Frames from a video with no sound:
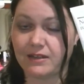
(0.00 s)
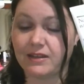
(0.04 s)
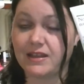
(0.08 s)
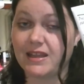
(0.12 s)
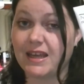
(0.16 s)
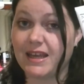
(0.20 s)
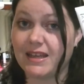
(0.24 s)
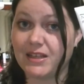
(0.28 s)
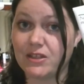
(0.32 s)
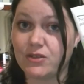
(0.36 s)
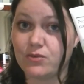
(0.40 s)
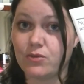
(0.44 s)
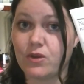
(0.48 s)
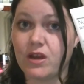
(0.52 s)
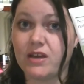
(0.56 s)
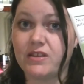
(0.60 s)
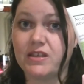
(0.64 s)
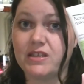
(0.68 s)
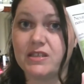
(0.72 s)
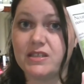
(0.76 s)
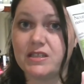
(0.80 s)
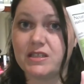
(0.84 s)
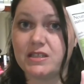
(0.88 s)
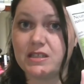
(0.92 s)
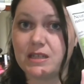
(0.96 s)
That is why
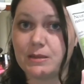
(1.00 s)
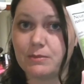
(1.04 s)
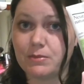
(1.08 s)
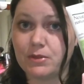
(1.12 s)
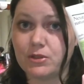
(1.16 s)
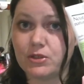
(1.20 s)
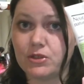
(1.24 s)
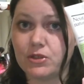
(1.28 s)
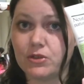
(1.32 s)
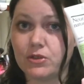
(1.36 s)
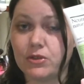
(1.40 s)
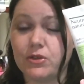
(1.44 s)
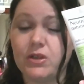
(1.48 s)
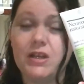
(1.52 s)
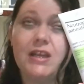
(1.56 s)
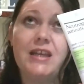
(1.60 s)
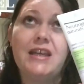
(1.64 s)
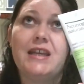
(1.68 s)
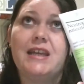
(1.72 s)
this is number two,